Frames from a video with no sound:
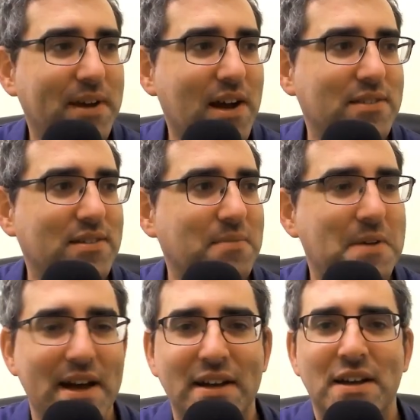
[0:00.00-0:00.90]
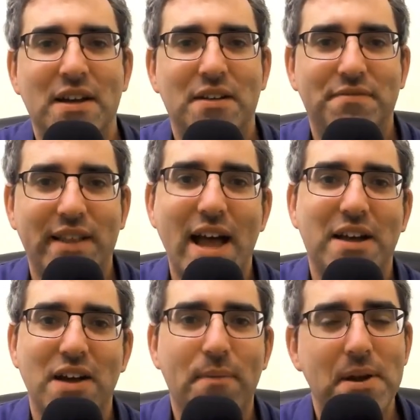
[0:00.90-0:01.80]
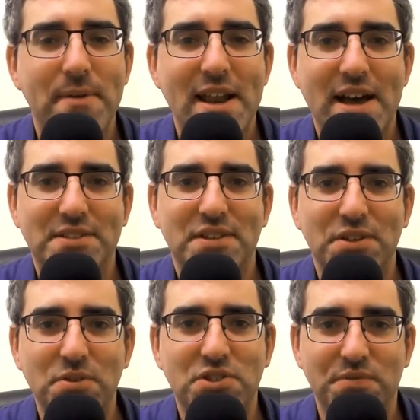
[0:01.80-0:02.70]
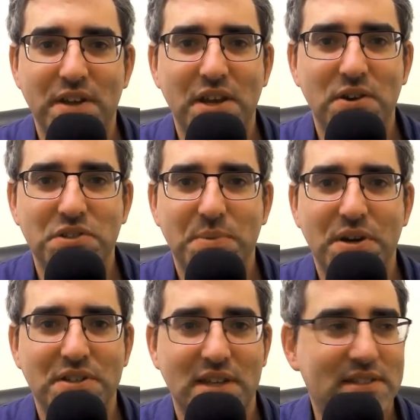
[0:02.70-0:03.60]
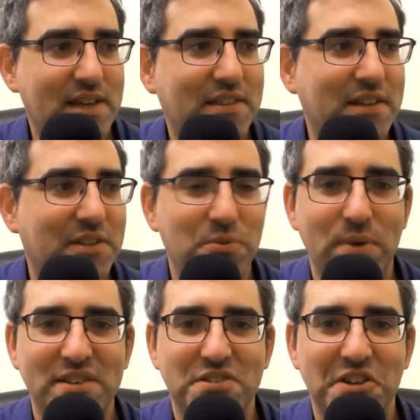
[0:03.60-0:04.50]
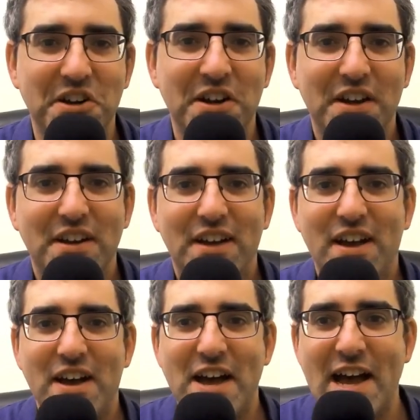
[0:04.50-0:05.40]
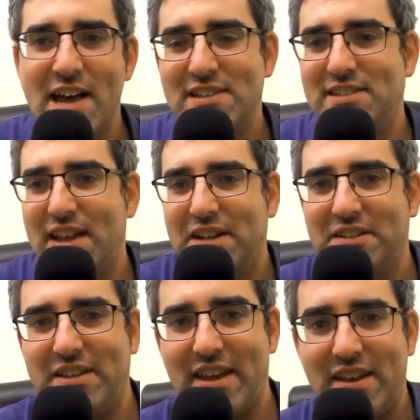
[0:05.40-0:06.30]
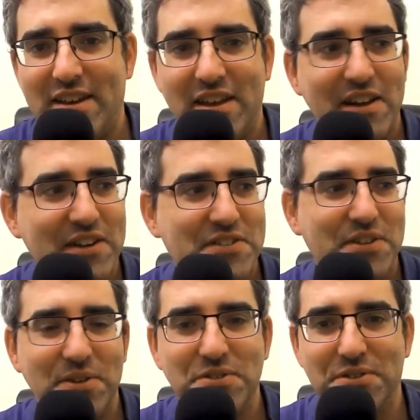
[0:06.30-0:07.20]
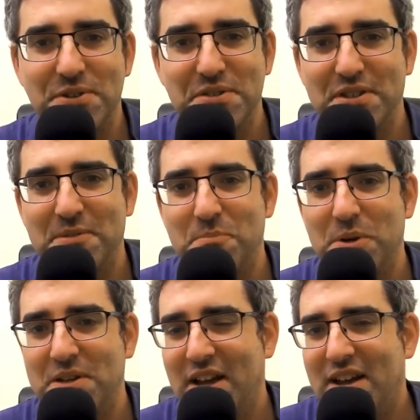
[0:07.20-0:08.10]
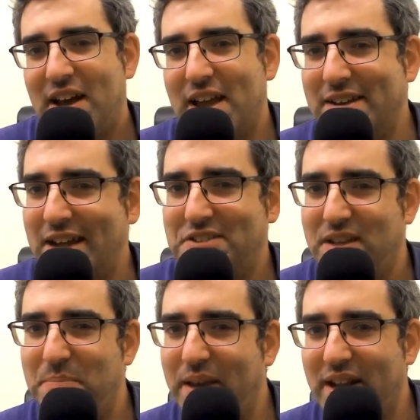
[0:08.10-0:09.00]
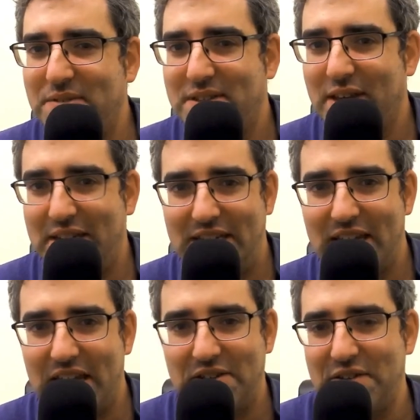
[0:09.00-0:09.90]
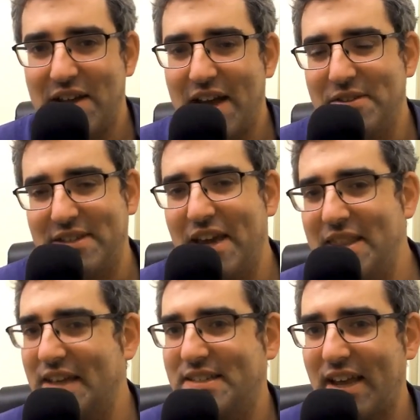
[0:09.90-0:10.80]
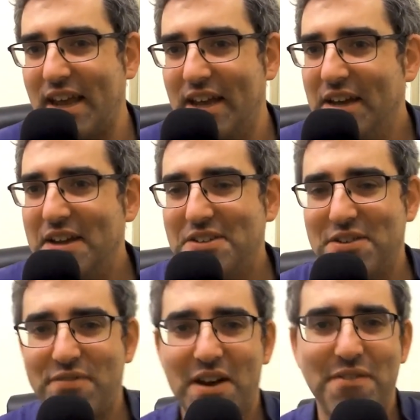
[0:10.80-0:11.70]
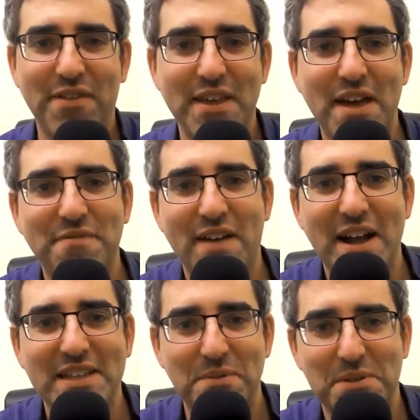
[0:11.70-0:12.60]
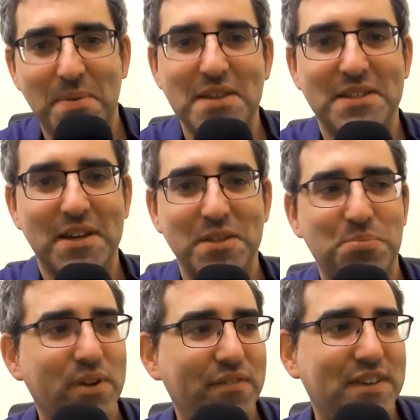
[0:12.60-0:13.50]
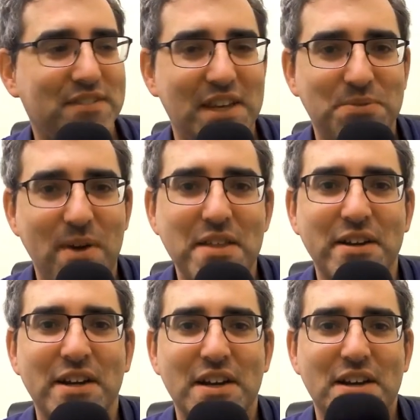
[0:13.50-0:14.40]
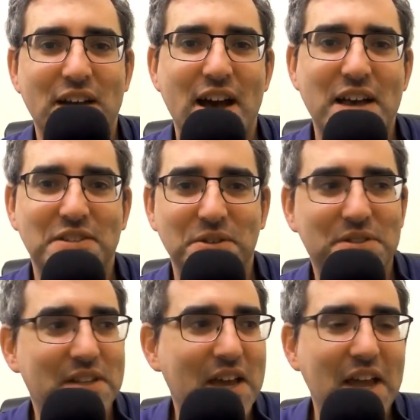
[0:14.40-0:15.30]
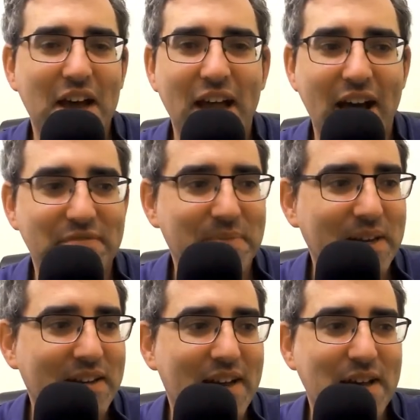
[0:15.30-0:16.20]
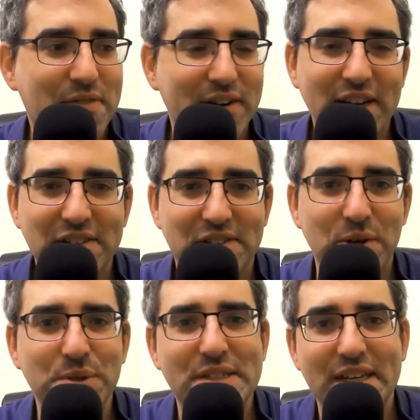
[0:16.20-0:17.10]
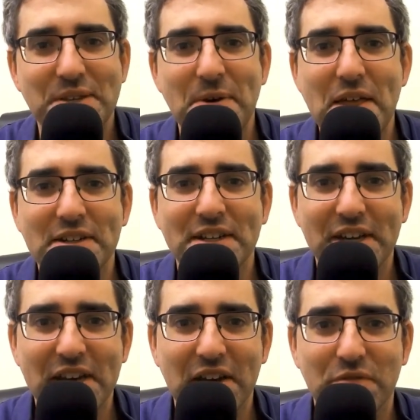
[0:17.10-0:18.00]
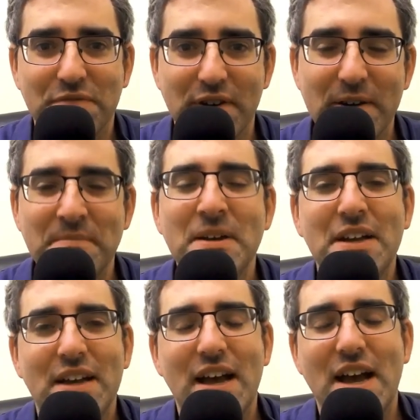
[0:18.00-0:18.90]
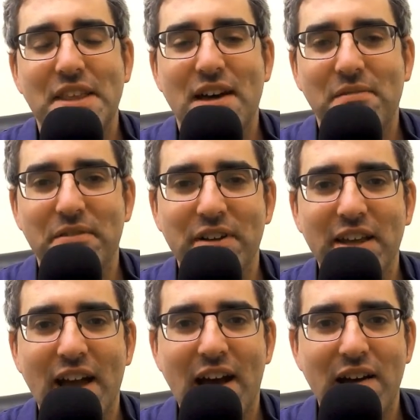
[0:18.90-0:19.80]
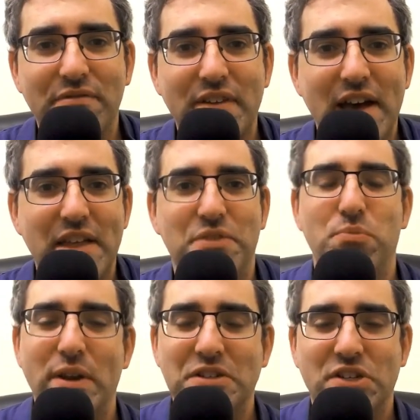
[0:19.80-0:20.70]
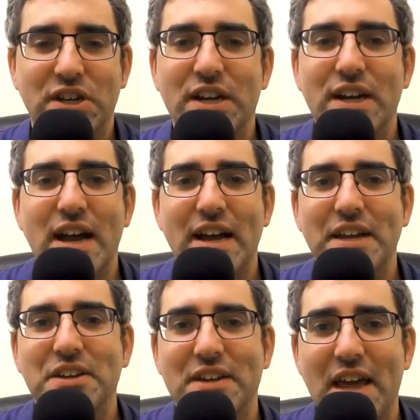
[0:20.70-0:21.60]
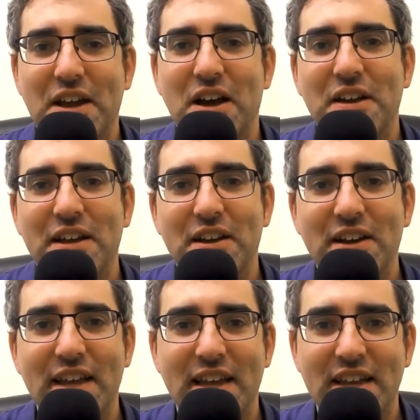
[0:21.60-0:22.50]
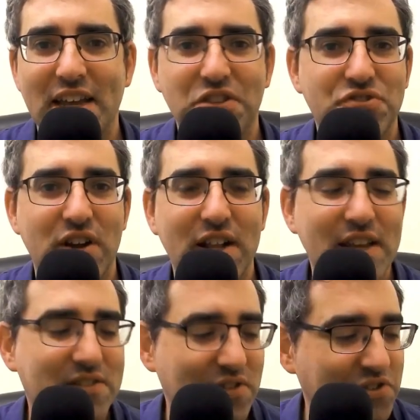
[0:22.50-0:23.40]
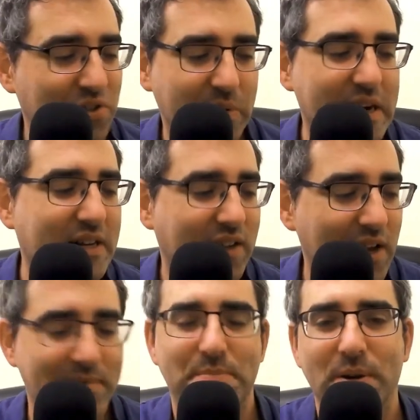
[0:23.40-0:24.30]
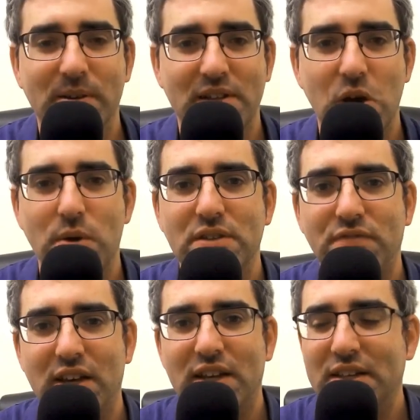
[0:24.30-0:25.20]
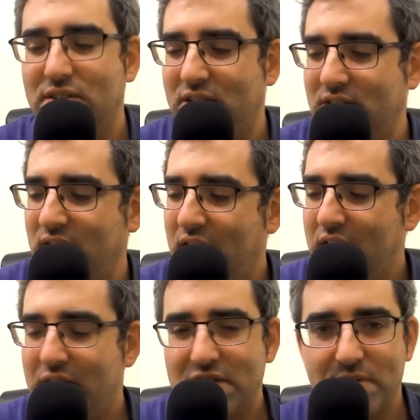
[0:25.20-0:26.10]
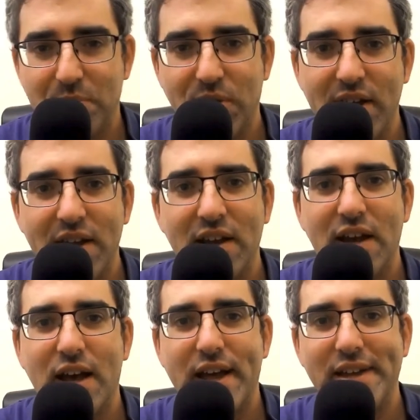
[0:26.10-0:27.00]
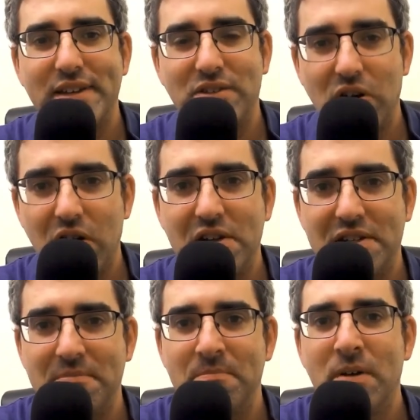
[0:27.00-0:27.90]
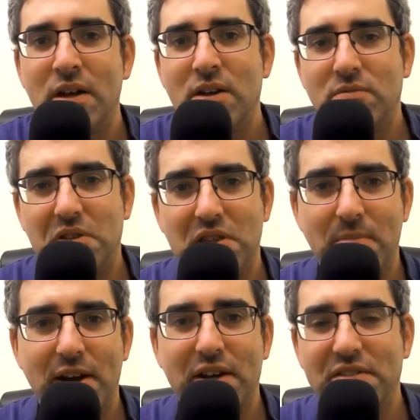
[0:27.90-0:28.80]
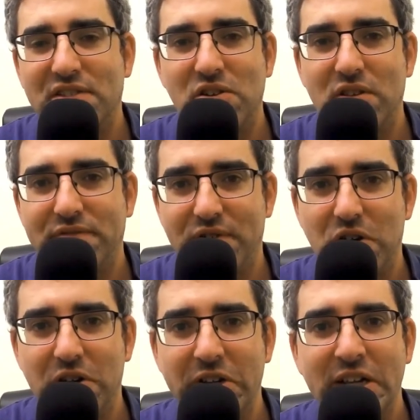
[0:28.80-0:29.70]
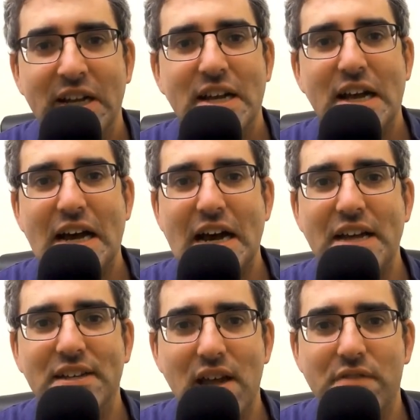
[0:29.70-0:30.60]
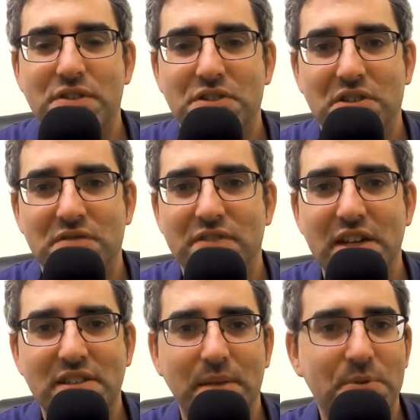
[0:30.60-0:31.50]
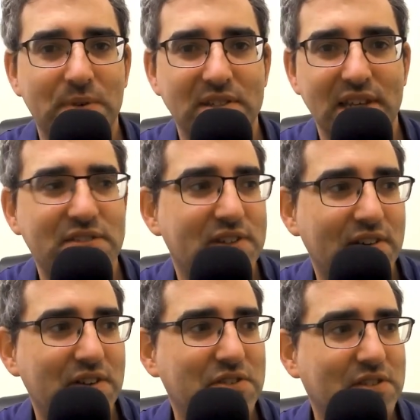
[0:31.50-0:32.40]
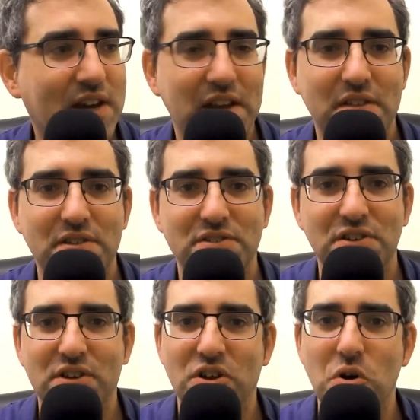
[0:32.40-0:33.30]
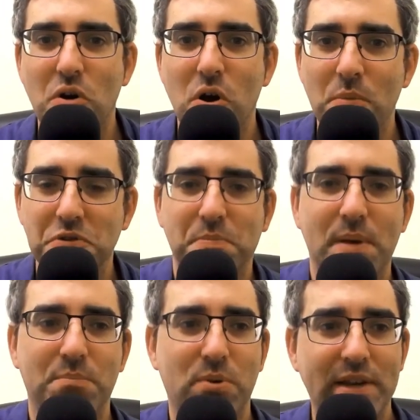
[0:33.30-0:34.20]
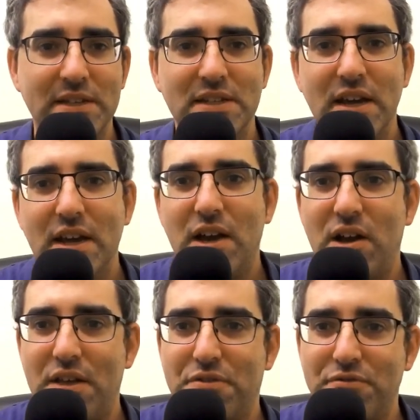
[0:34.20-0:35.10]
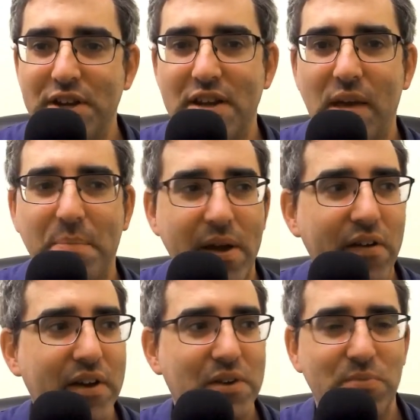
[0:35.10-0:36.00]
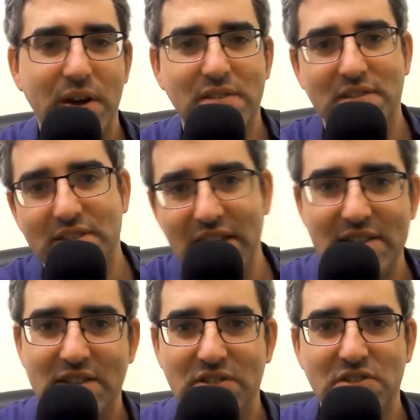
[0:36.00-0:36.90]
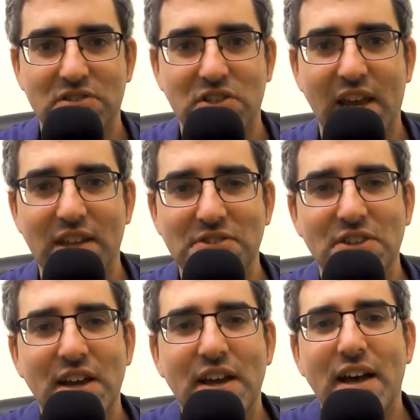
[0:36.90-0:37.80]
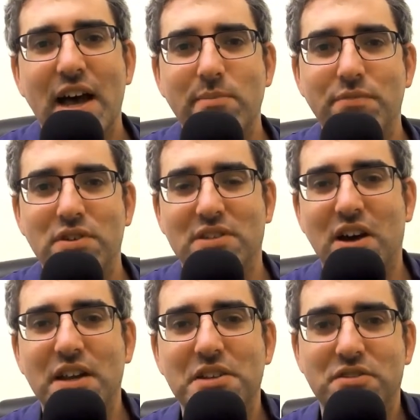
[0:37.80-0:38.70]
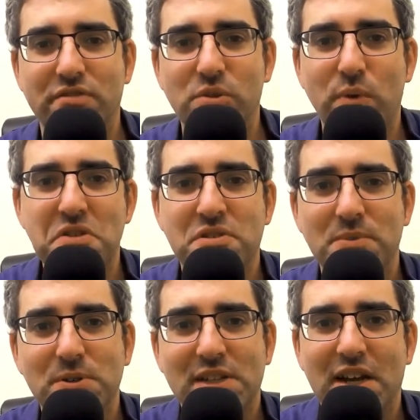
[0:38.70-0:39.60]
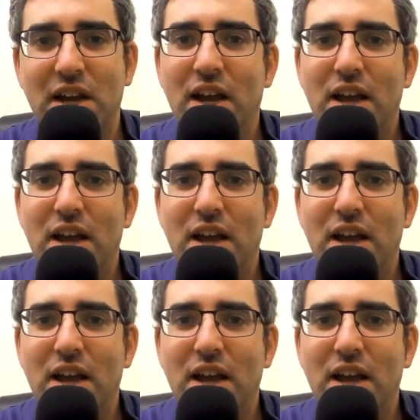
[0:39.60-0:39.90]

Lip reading: I got some flack on one of my last YouTube videos because I said that the winter has settled in here to Jerusalem, but I hadn't actually been outside today, outside that day to verify that fact. I was basing on the previous day's weather. So today I have been thoroughly soaked in the weather, and I can confirm that we really have the winter getting on here in Israel. It's such a weird climate because I always feel like there is spring and autumn, what the Americans call fall, doesn't really seem to exist here. It just kind of, you can almost pinpoint a 3-day period where the seasons just change and we've just gone into real winter mode here.